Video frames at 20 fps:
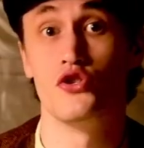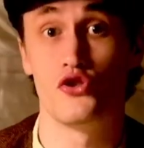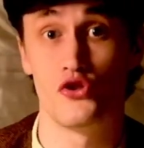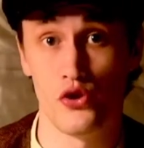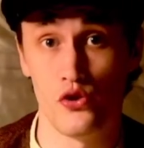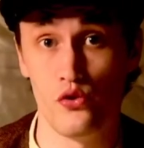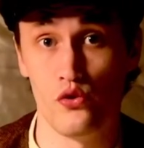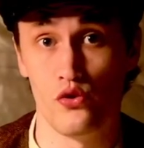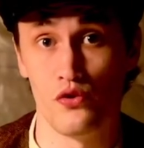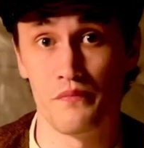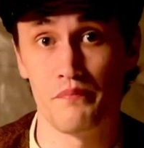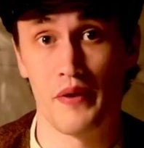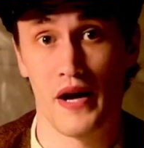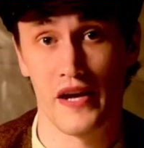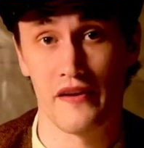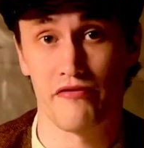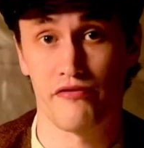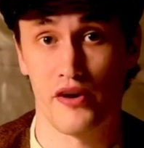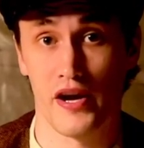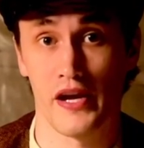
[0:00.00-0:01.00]
Dune
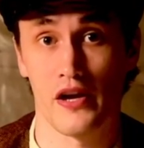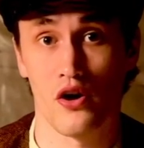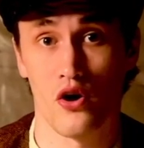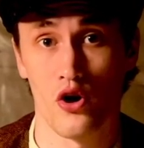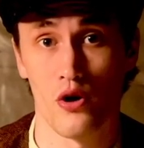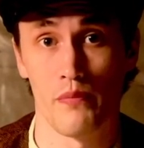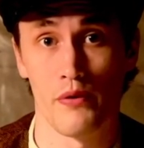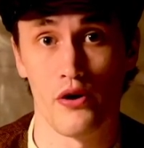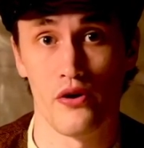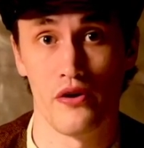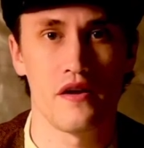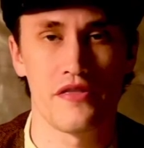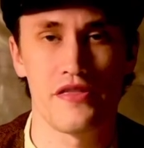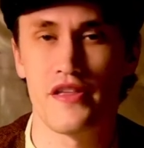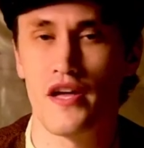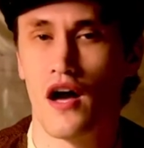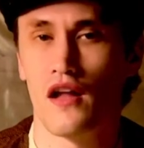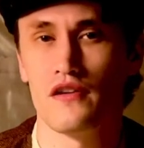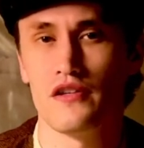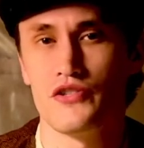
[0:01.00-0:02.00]
by Frank Herbert,
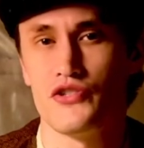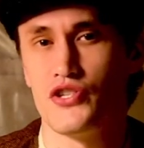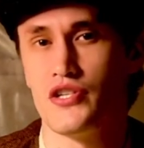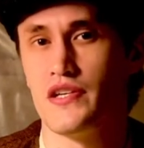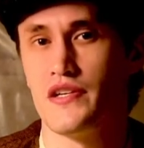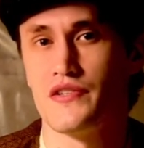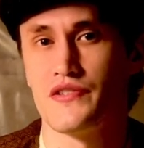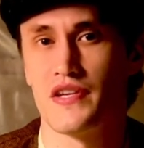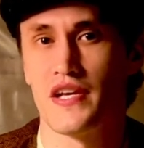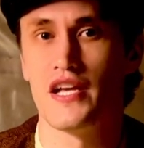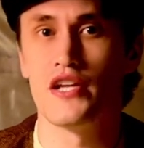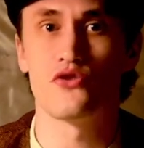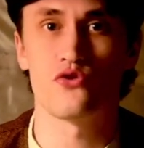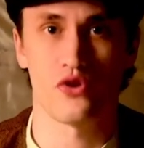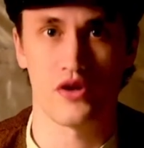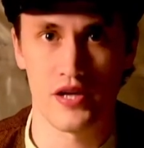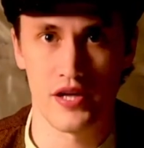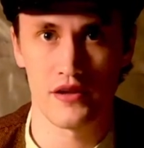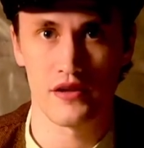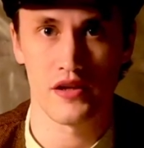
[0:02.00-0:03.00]
theology is
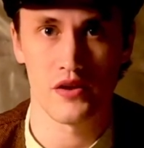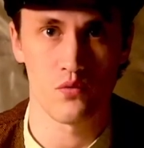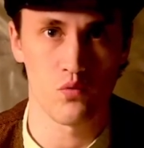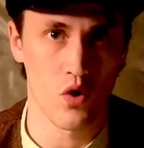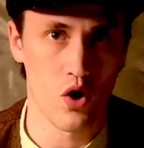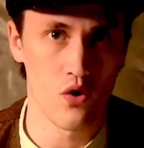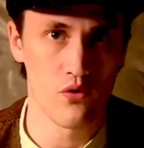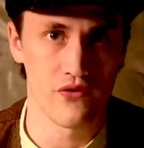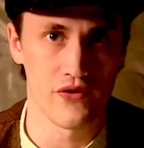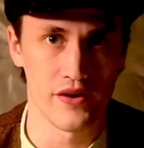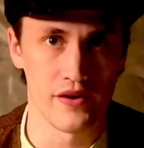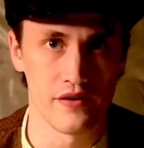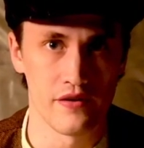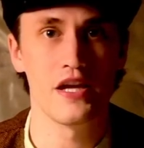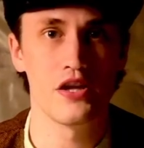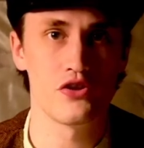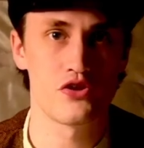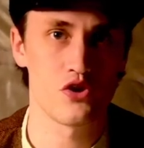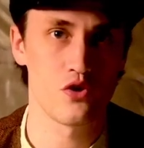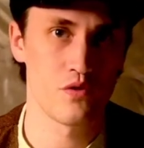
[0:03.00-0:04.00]
intricately woven
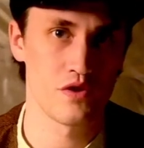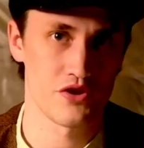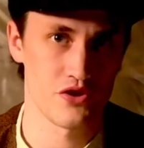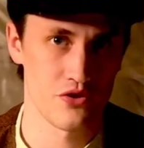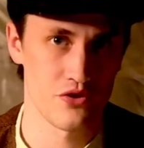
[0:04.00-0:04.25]
into its